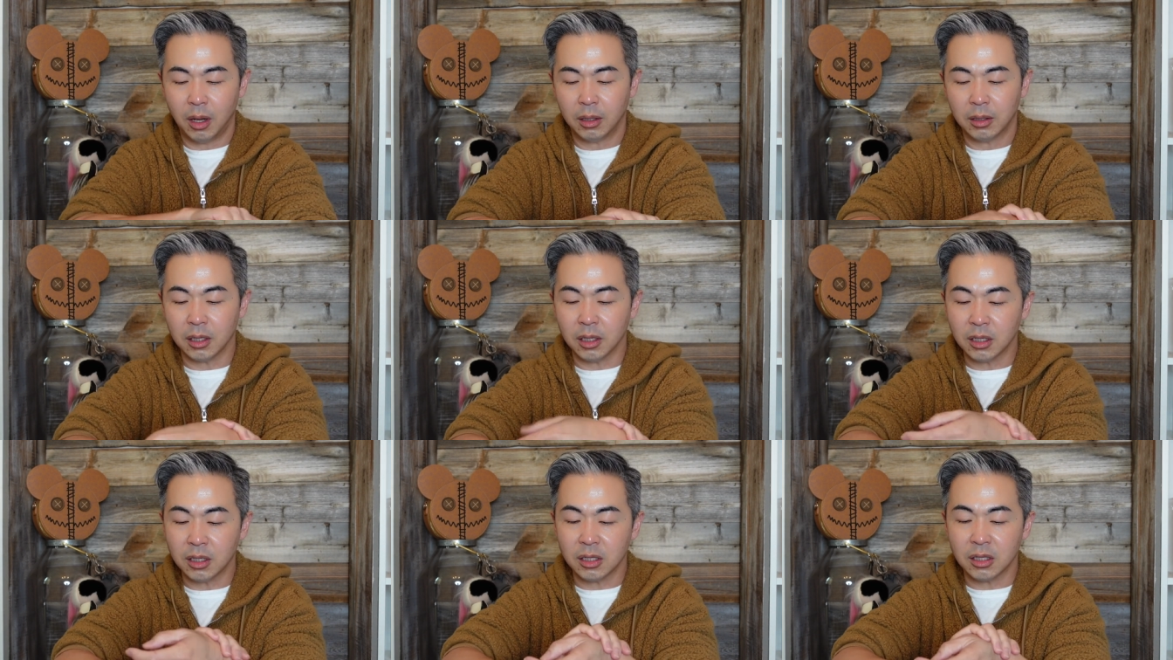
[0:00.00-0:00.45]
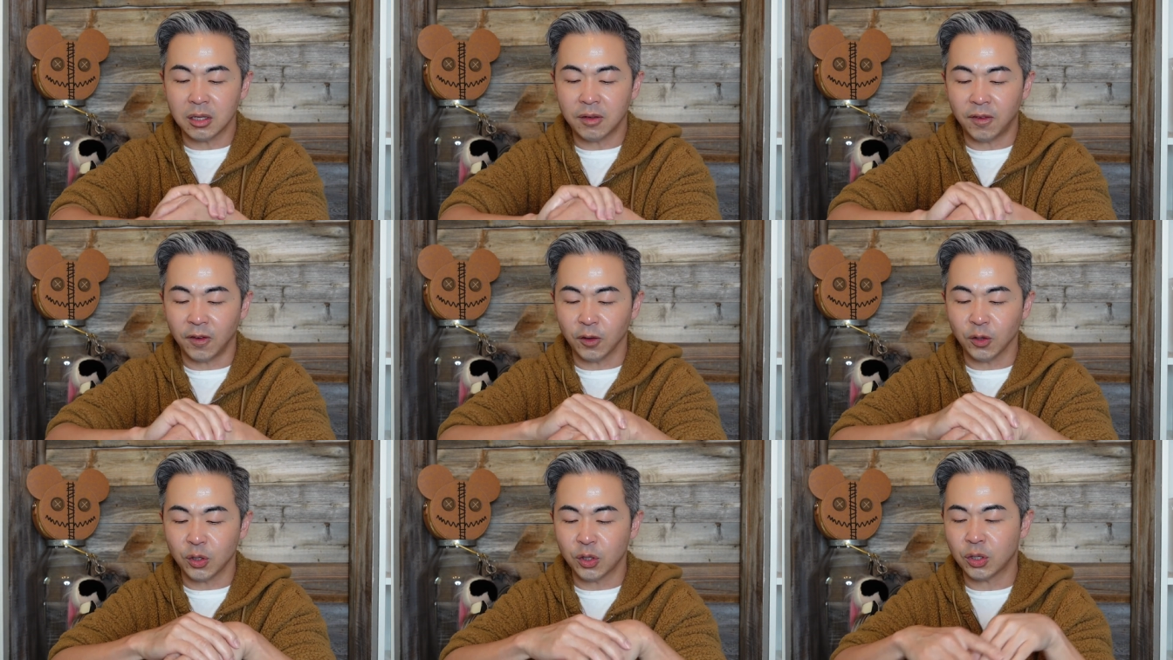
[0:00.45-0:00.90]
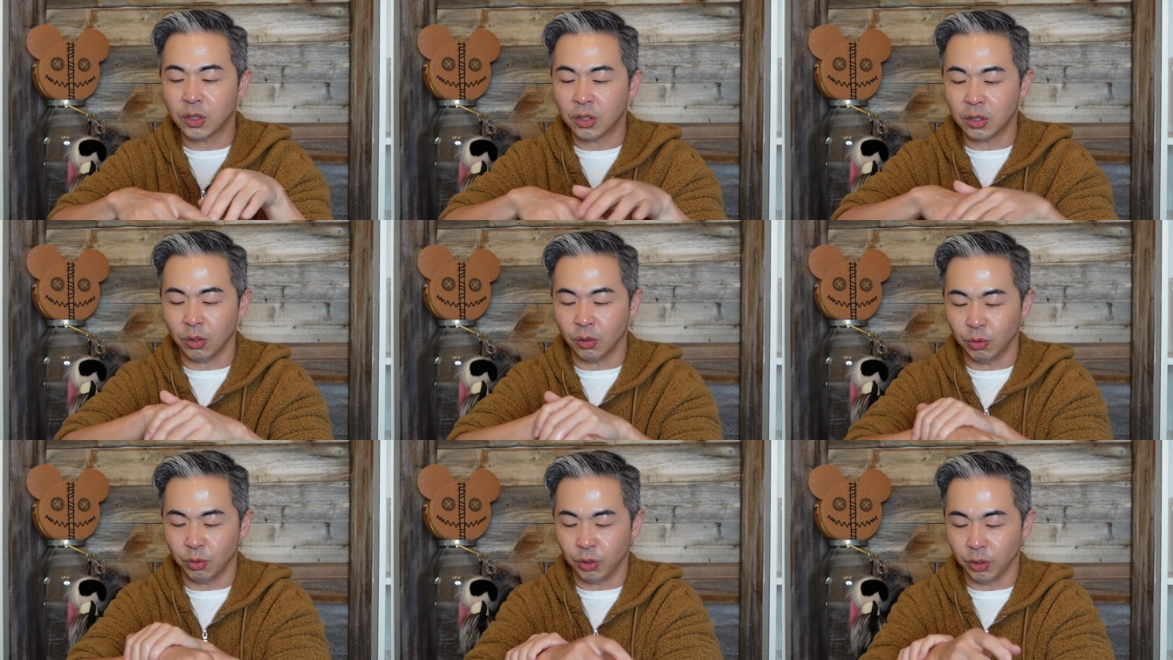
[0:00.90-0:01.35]
This feels
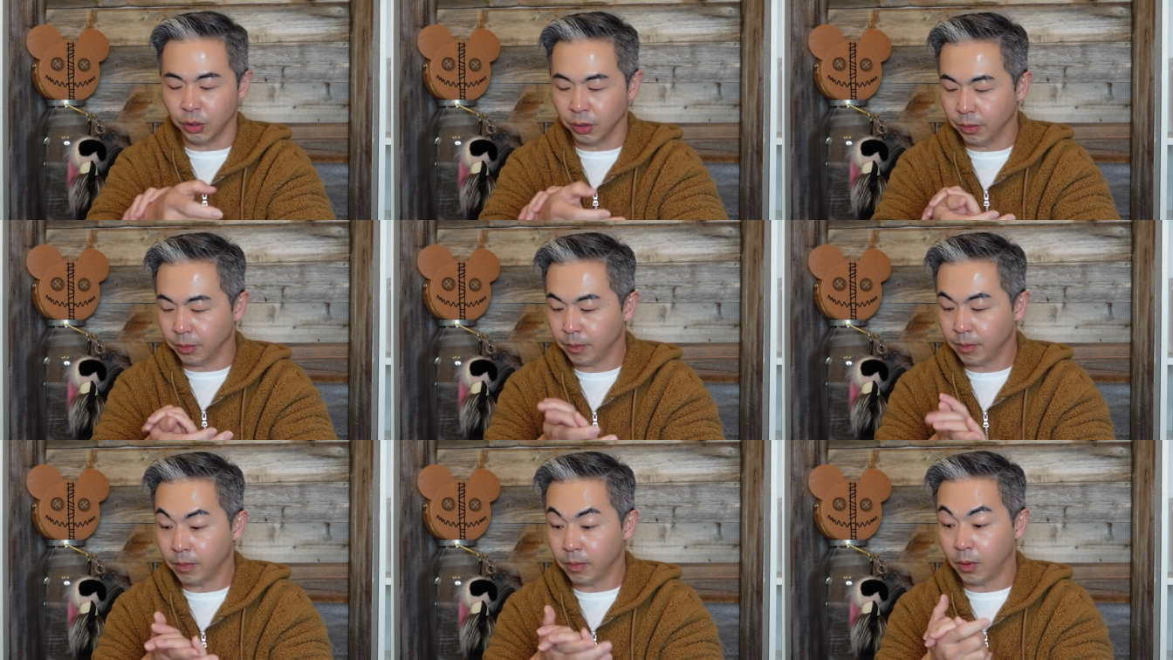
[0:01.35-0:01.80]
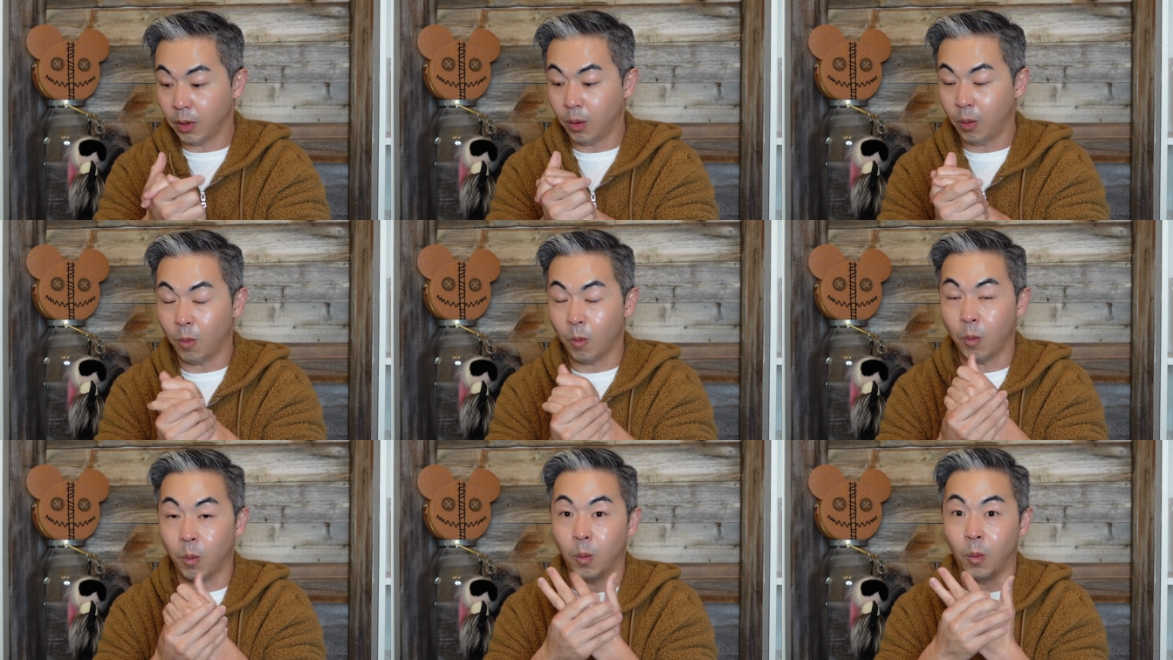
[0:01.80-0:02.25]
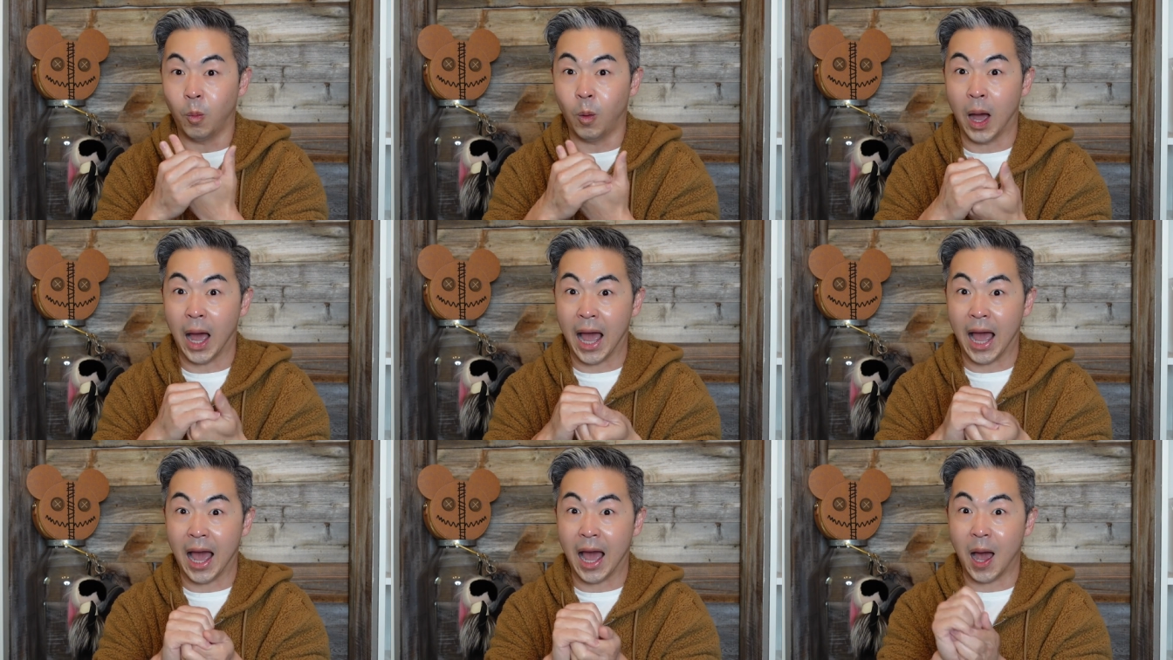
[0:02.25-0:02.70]
so good.
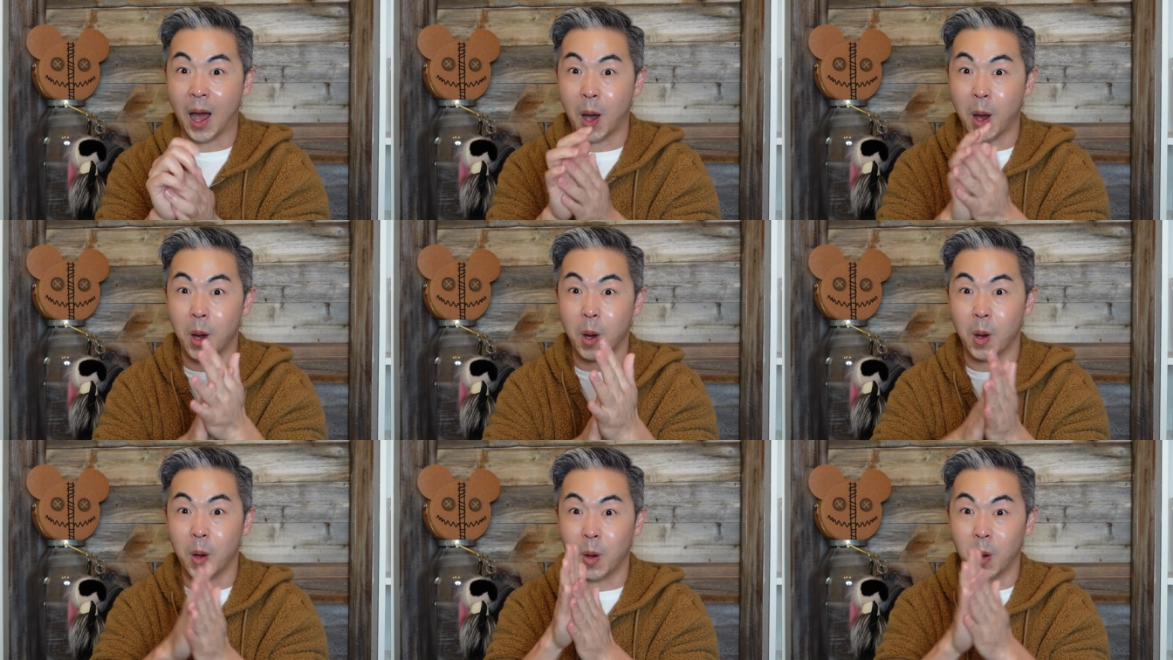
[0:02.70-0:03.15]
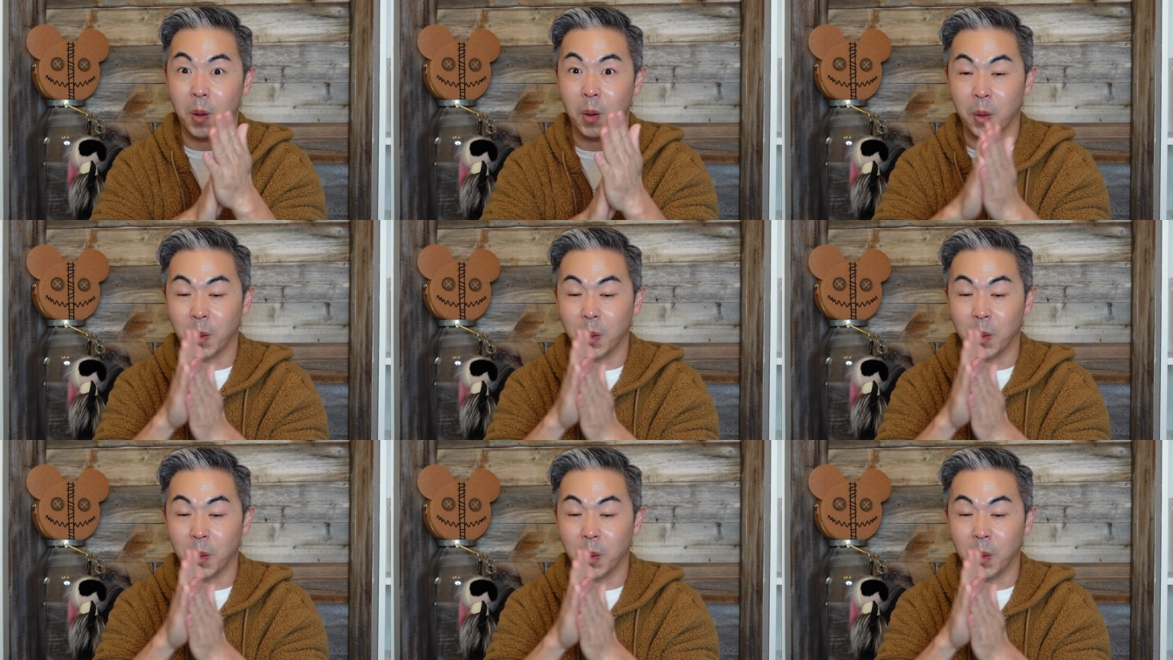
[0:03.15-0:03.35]
Wow.